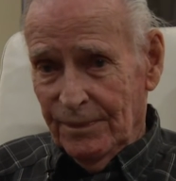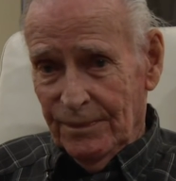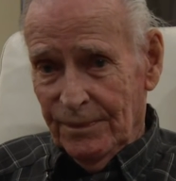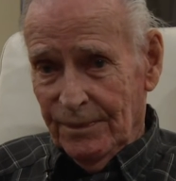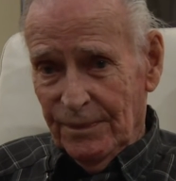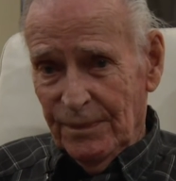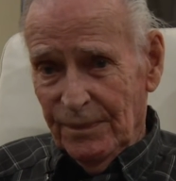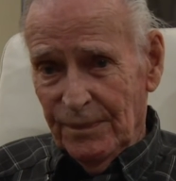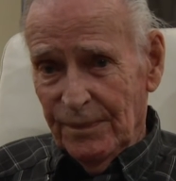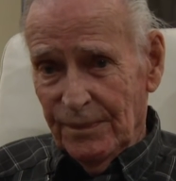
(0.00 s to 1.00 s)
it could have
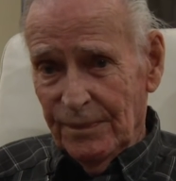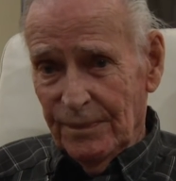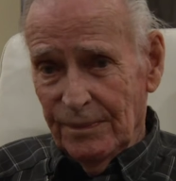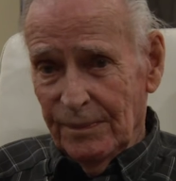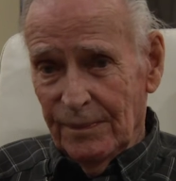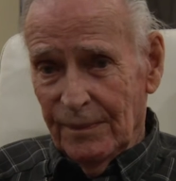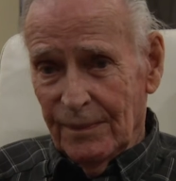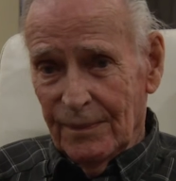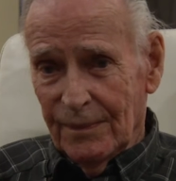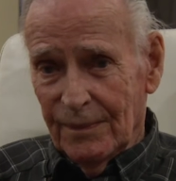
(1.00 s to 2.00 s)
happened yesterday
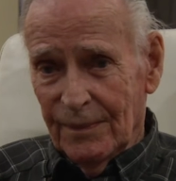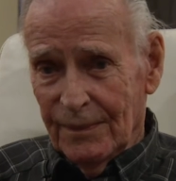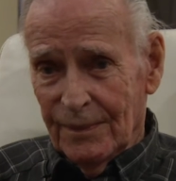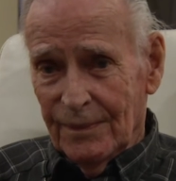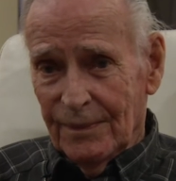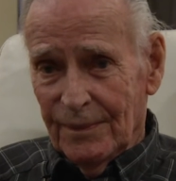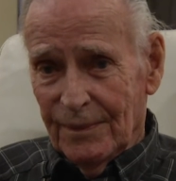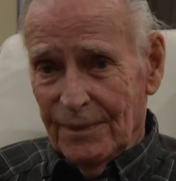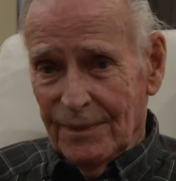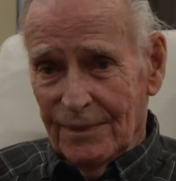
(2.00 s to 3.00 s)
to you. I mean,
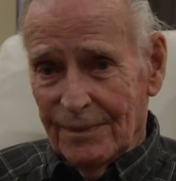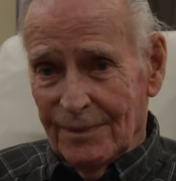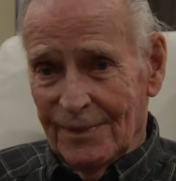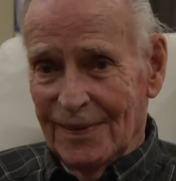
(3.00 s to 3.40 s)
you